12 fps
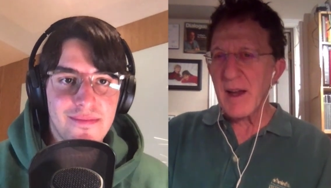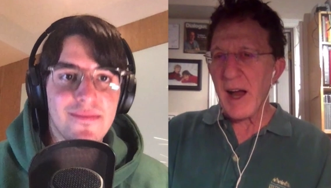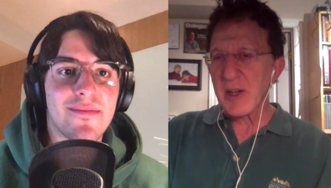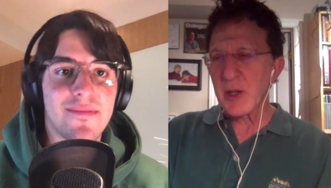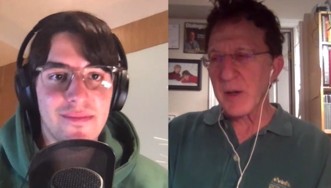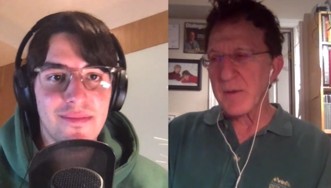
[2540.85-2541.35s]

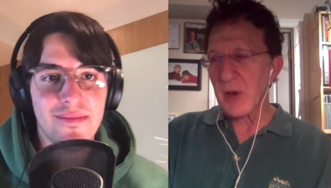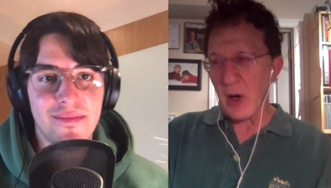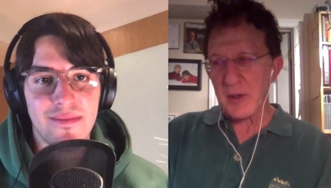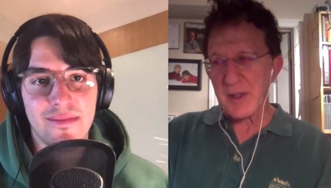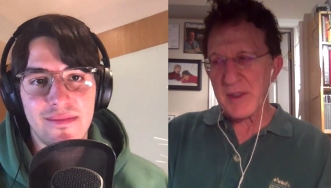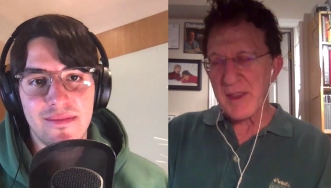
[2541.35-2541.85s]
Speaker 1: I could have
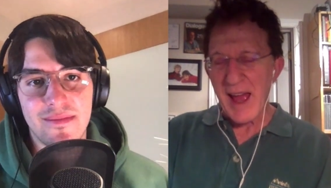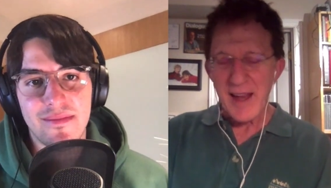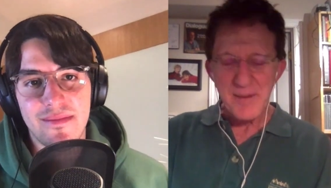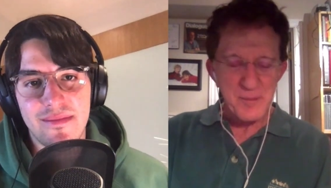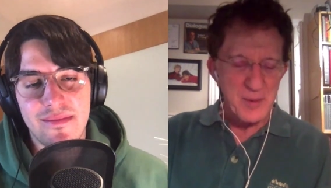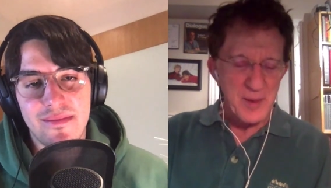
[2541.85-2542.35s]
called it
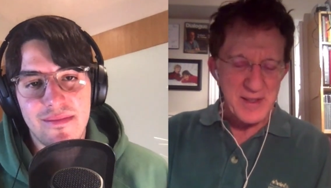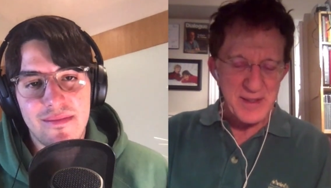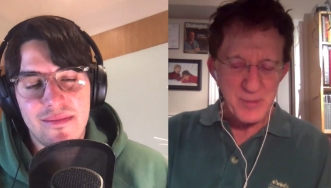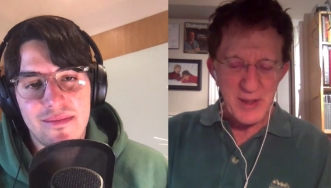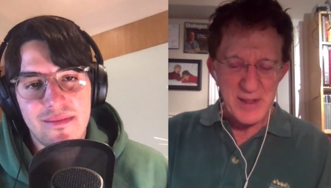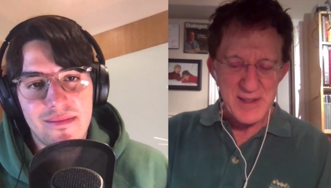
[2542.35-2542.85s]
that, but
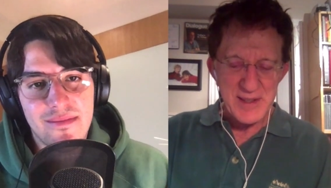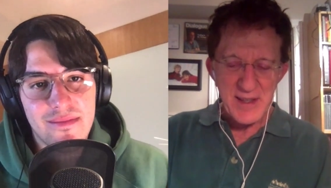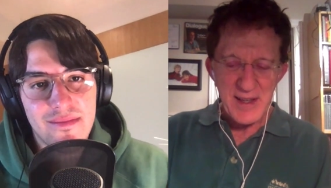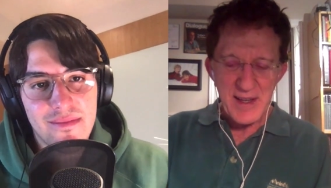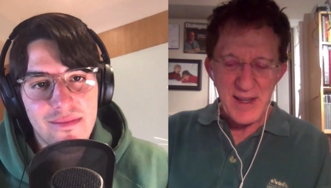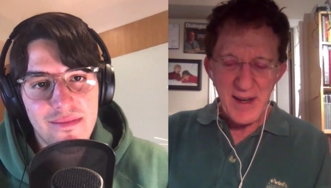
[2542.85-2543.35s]

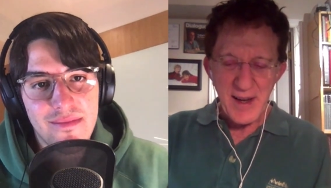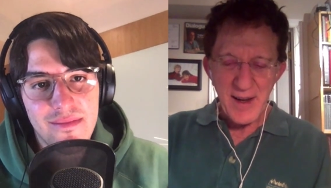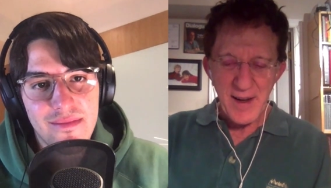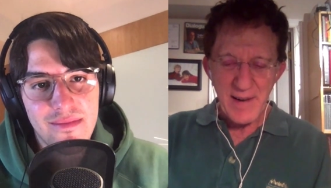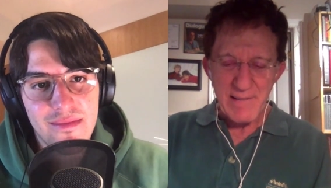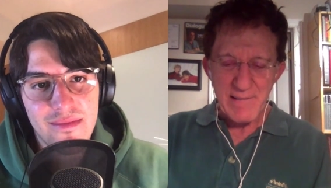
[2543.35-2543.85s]

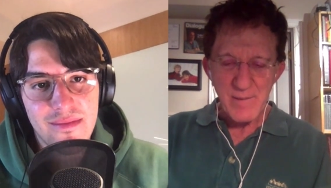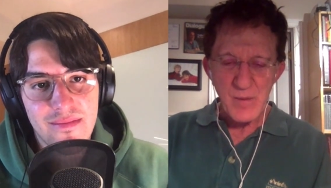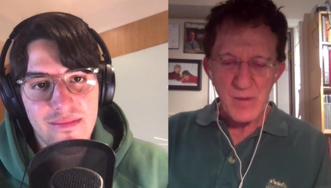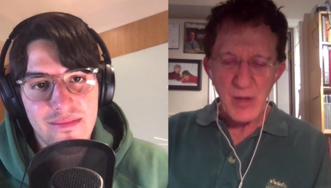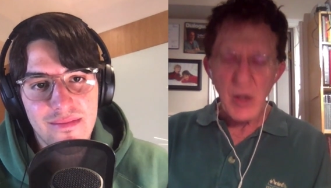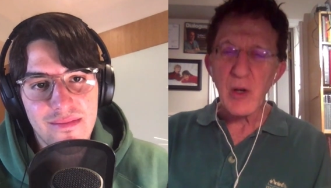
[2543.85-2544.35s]

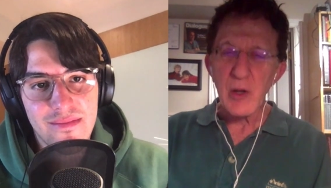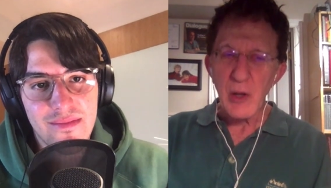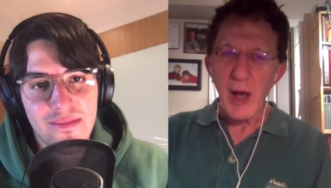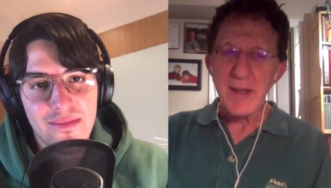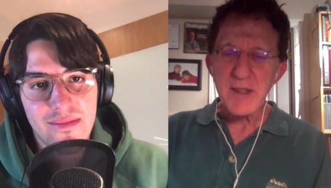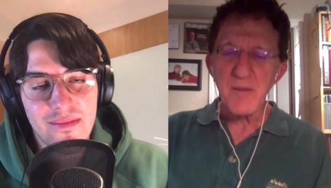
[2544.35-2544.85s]
there are
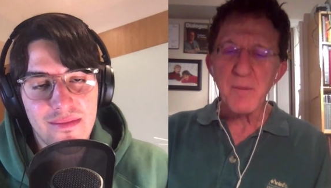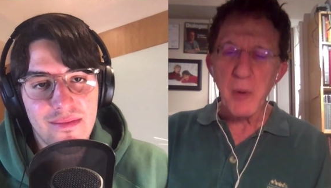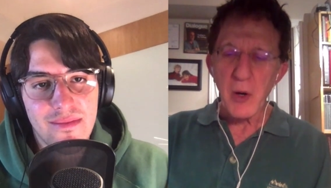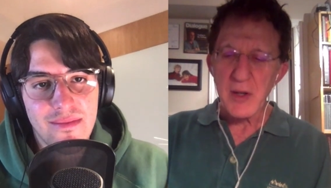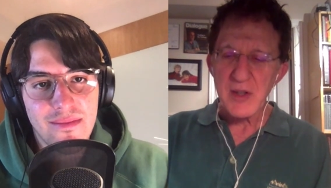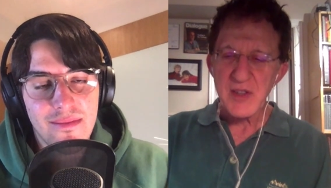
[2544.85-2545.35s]
lots of
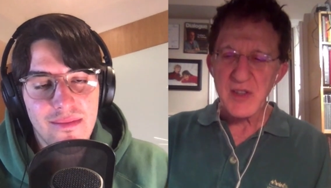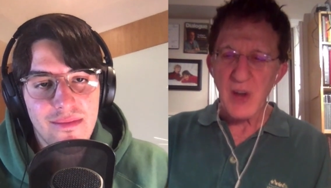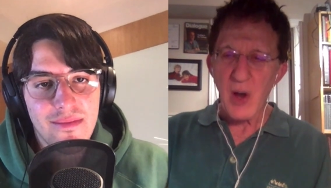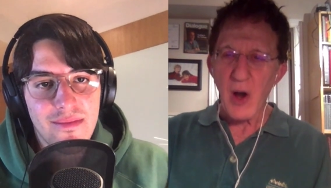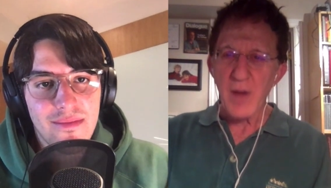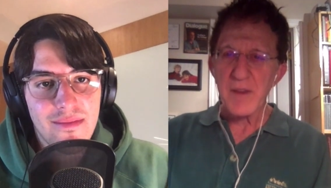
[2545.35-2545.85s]
books
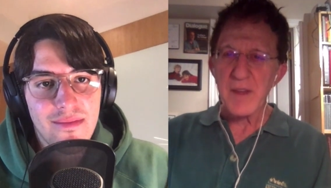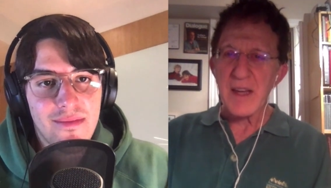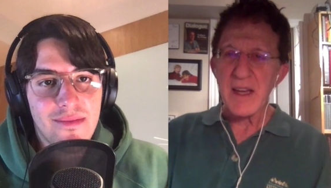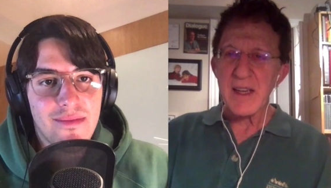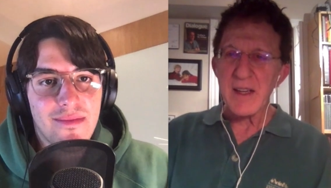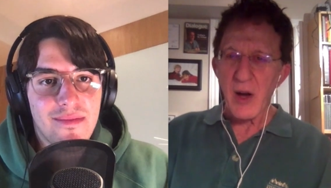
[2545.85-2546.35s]
on
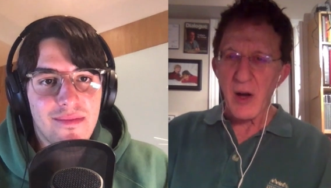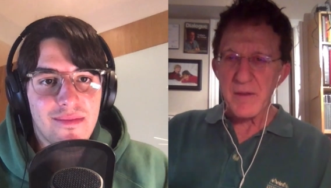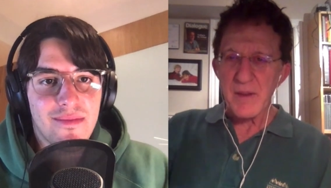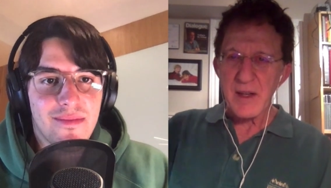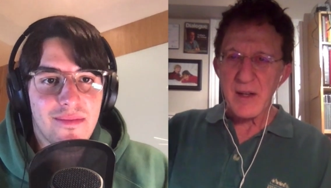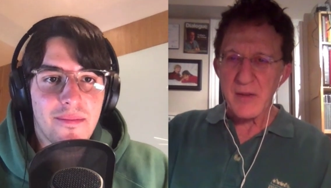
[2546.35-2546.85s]
the
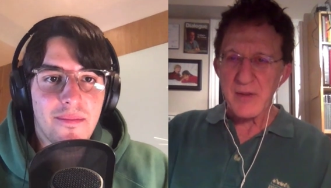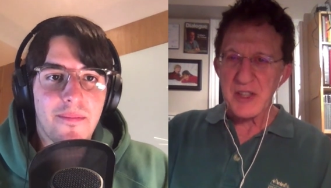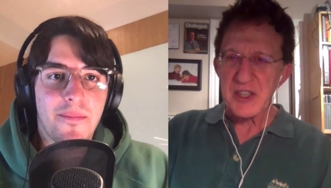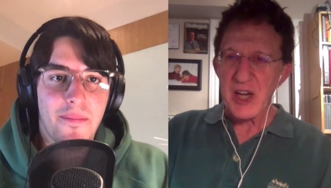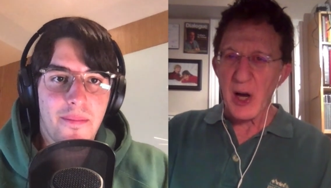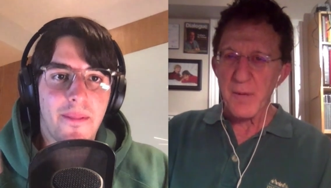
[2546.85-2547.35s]

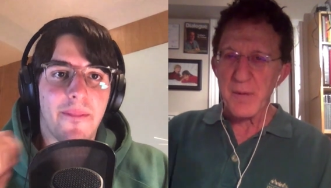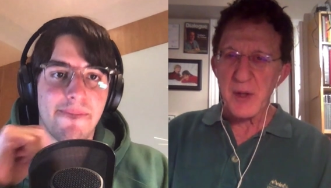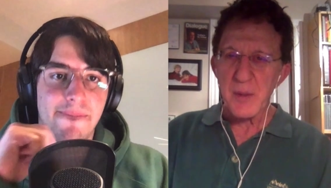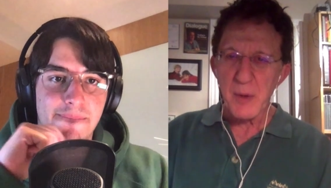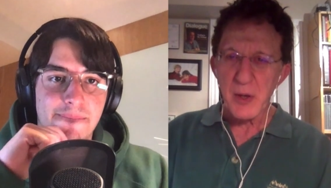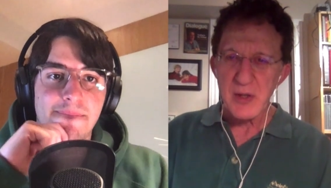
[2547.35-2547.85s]
shelf in
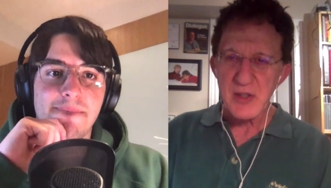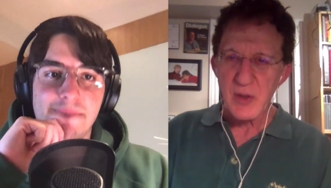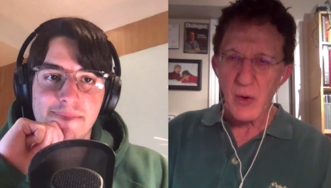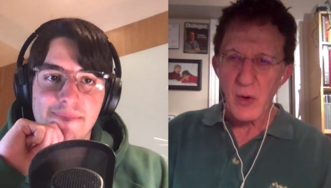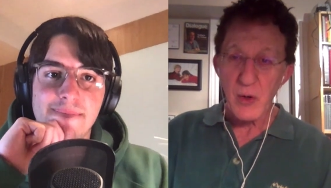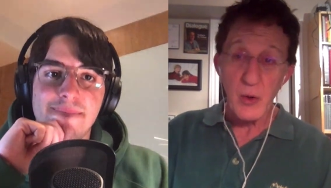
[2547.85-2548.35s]
the
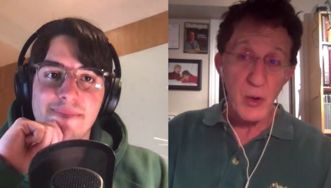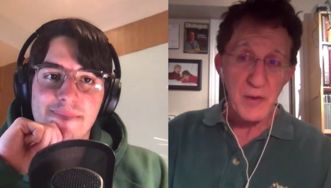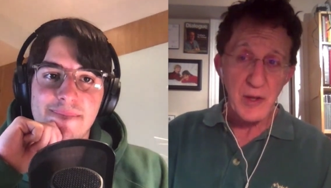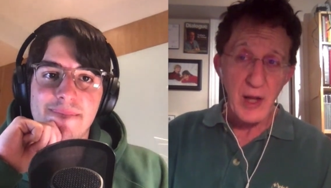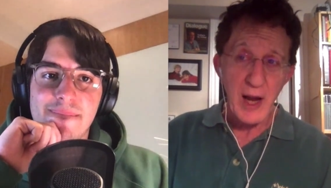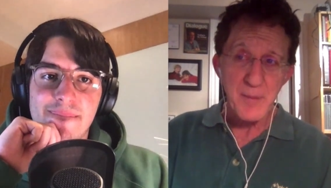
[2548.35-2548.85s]
bookstore or the
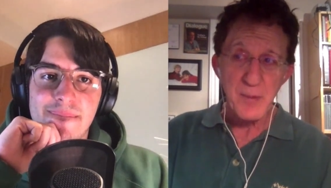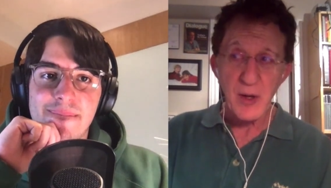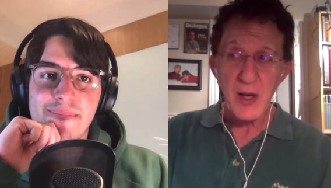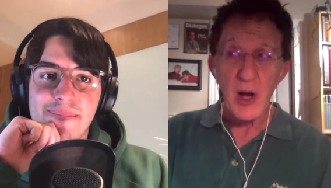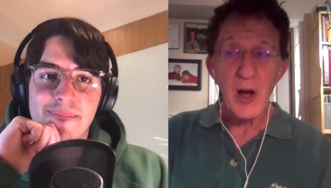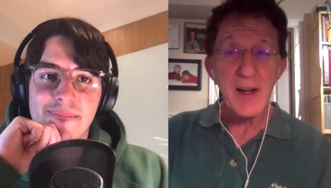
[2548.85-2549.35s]

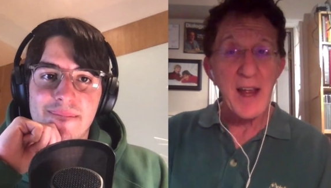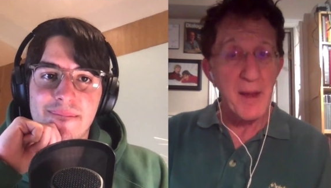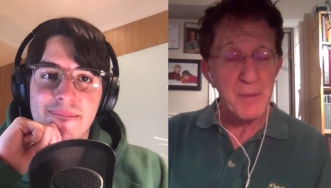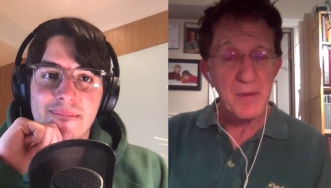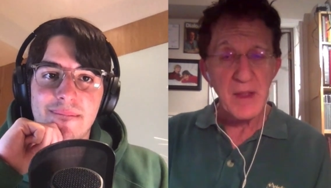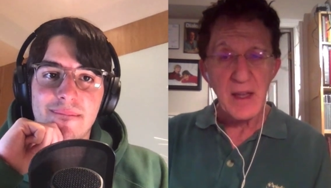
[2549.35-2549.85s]
library on
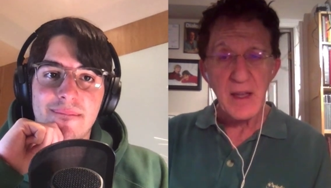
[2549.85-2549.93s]
empathy.